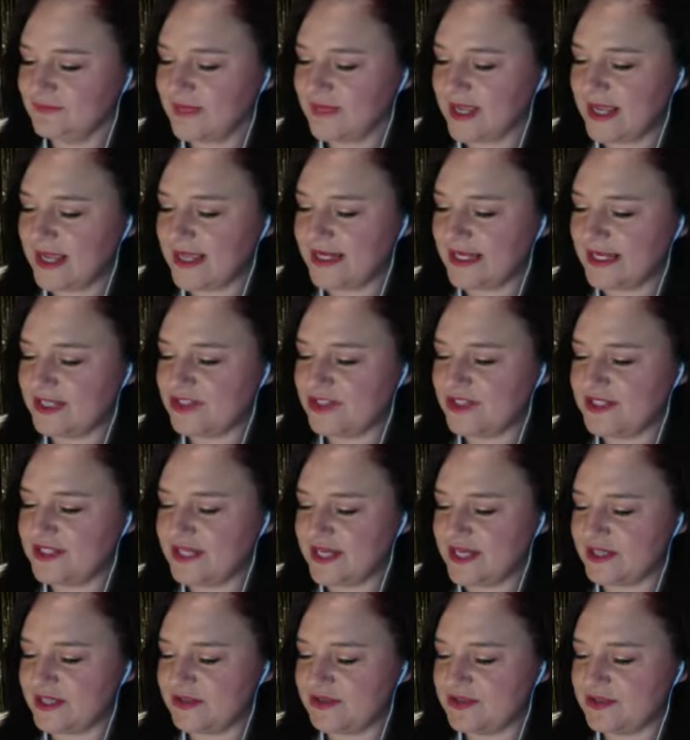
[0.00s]
And as you
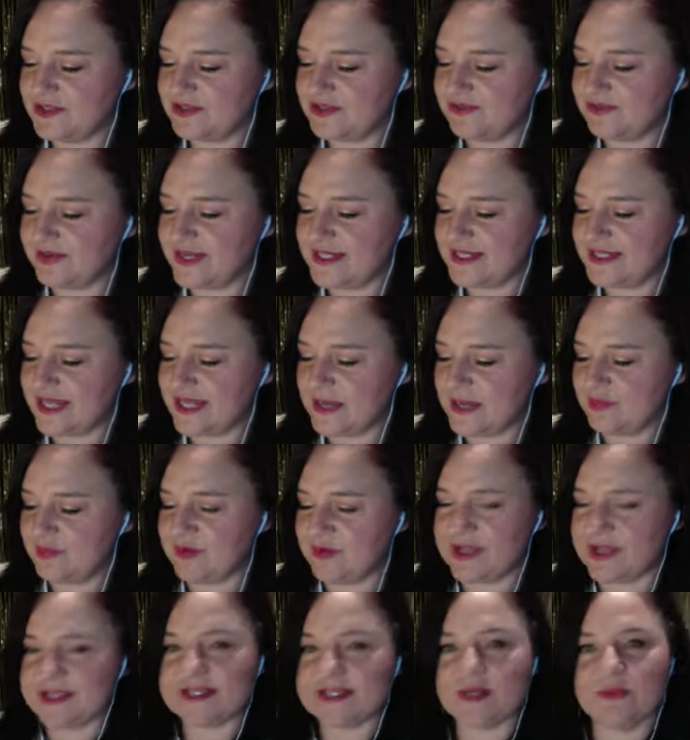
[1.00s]
take those 3 deep
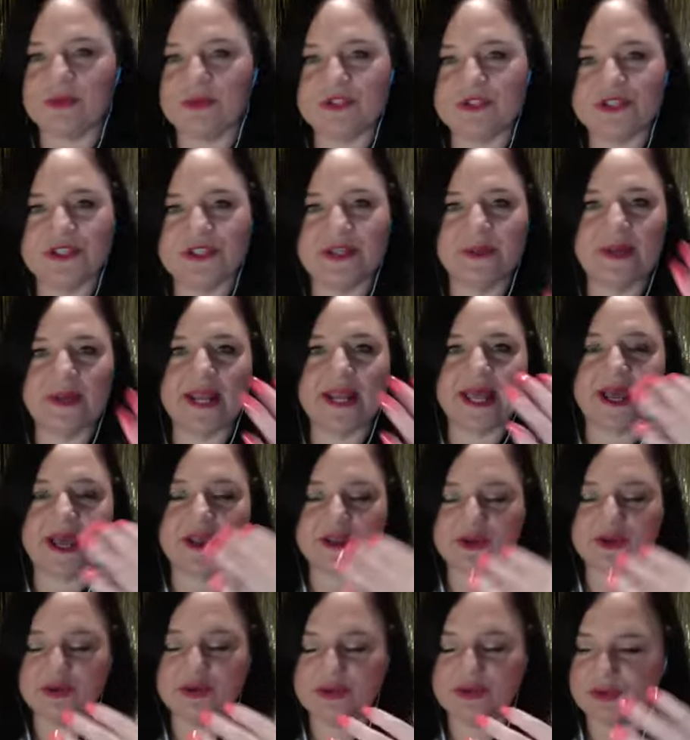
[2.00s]
breaths, I want you to allow
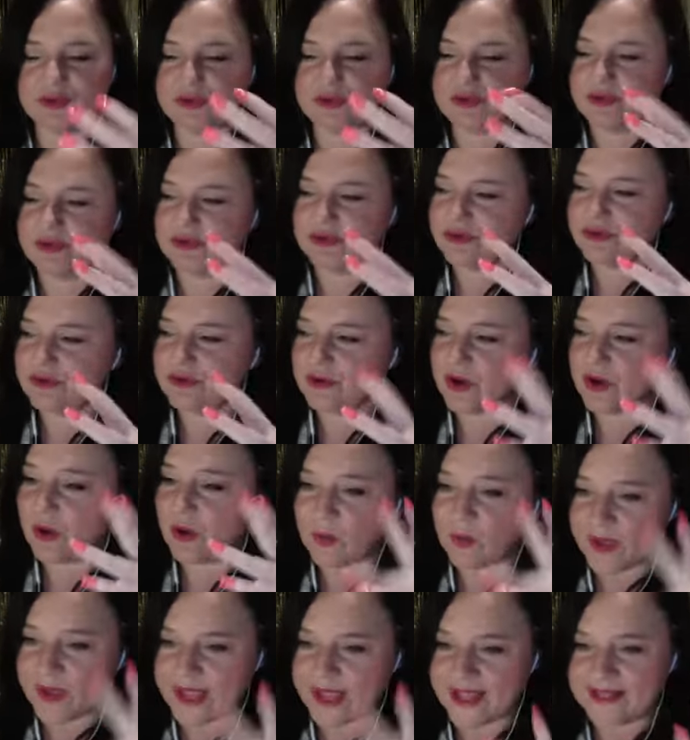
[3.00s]
your
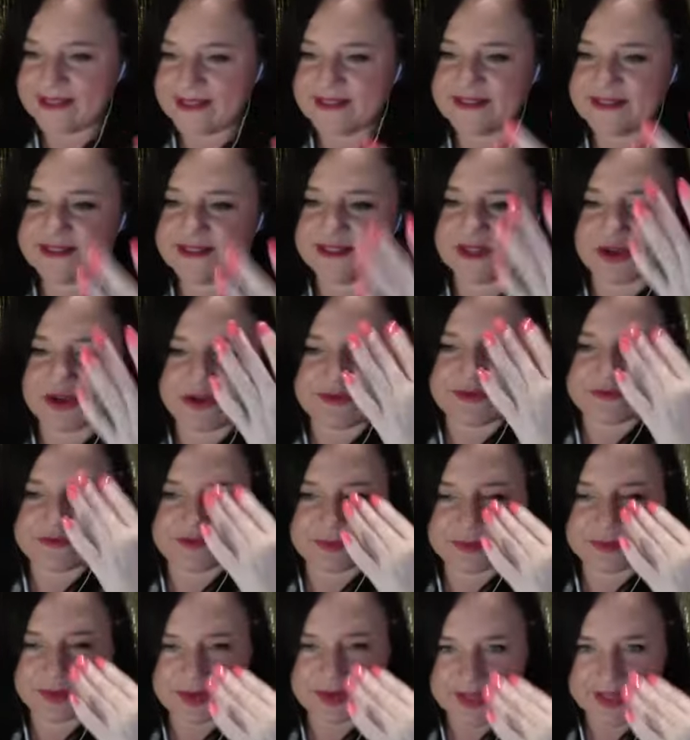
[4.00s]
awareness to go
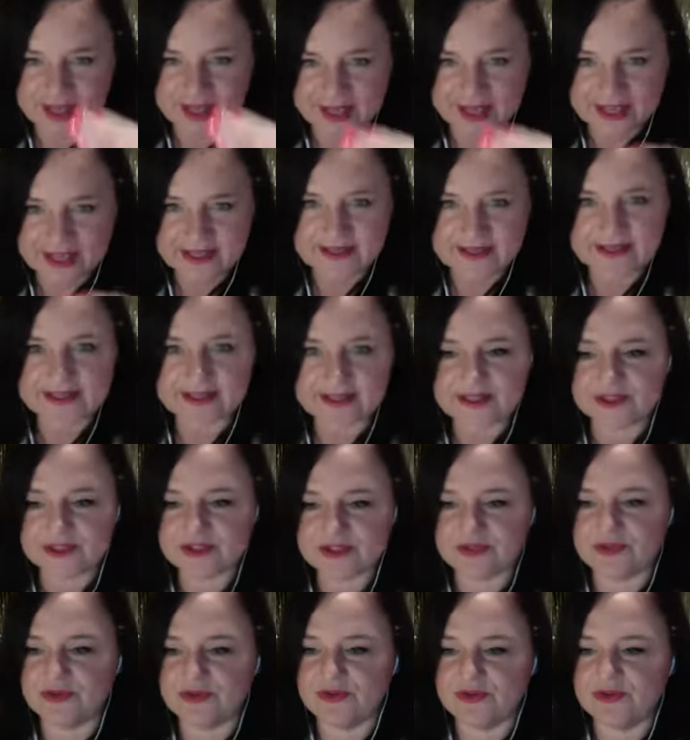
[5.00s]
from your head
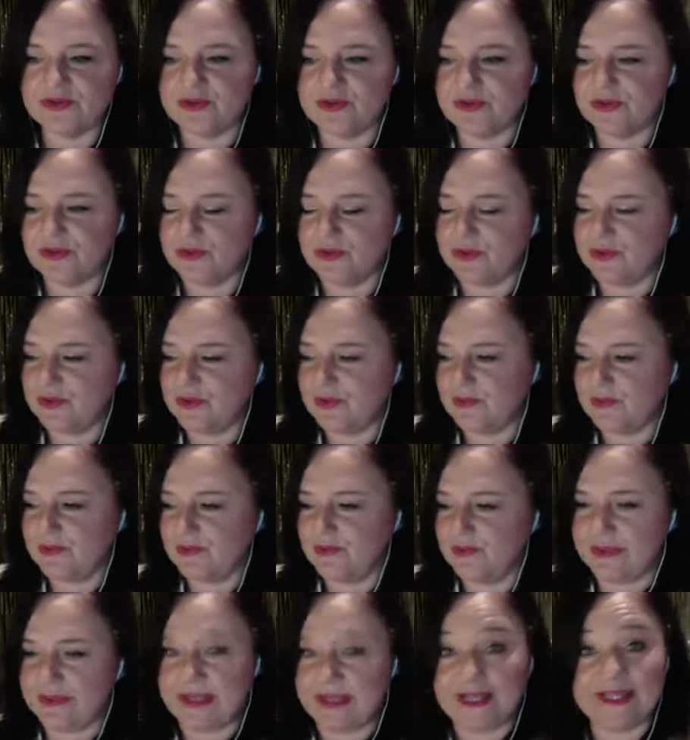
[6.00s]
into your
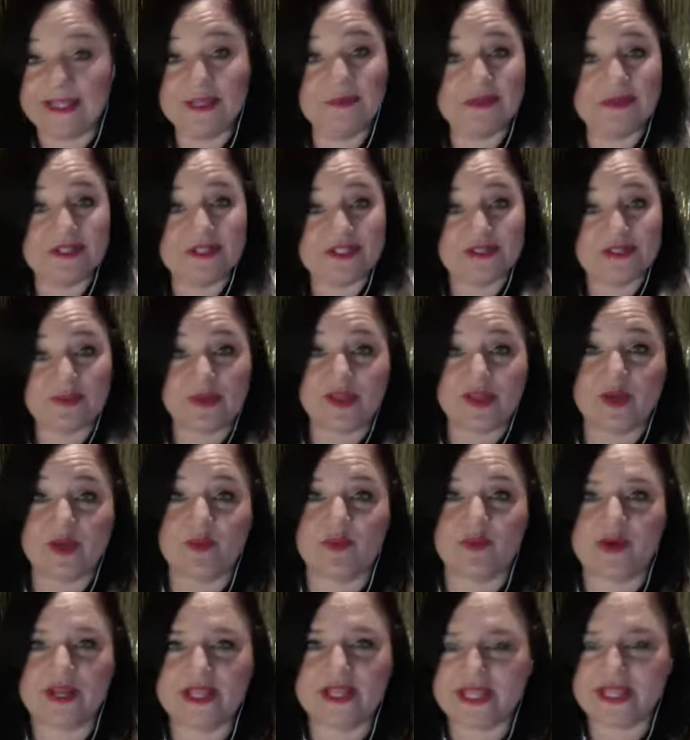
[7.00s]
belly, which is where you're
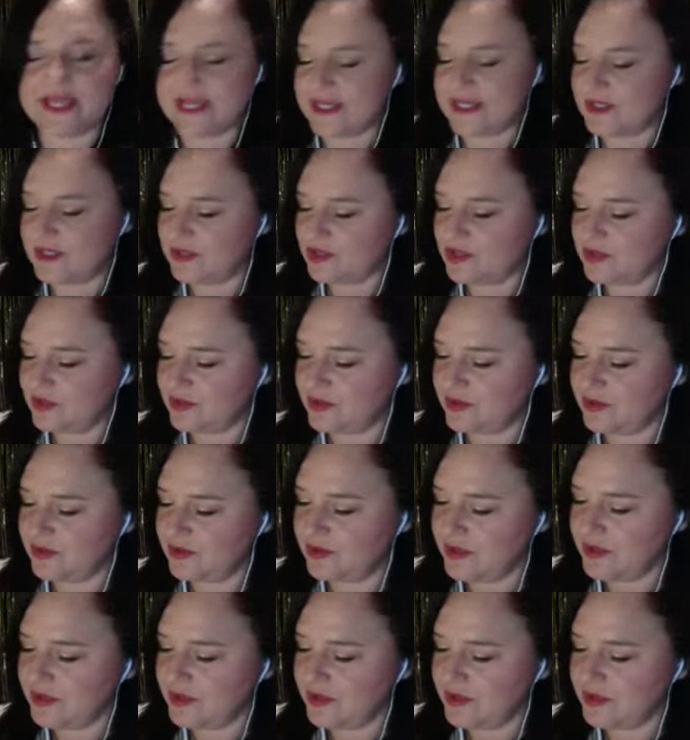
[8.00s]
breathing into.